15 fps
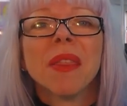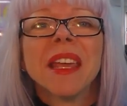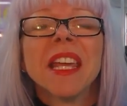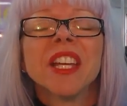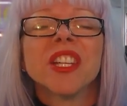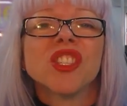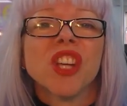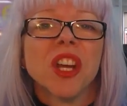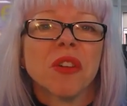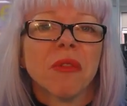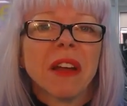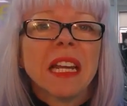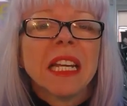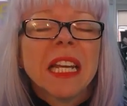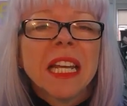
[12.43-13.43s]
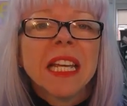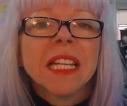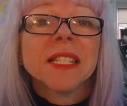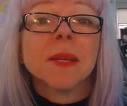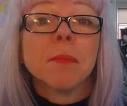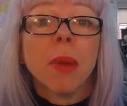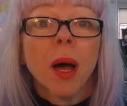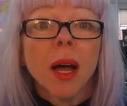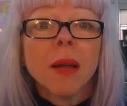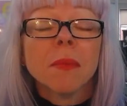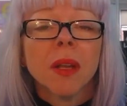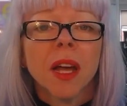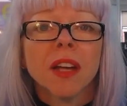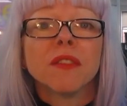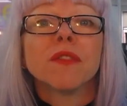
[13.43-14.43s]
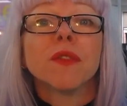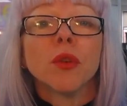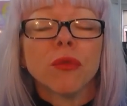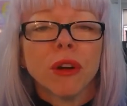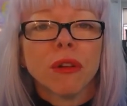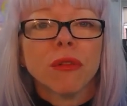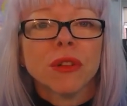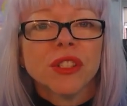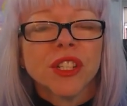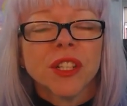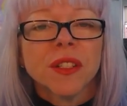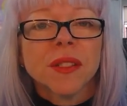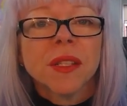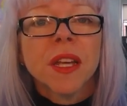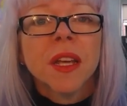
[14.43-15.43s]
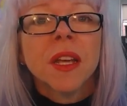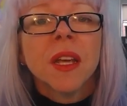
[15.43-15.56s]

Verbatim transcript: they can generate leads and pipeline for recruiters.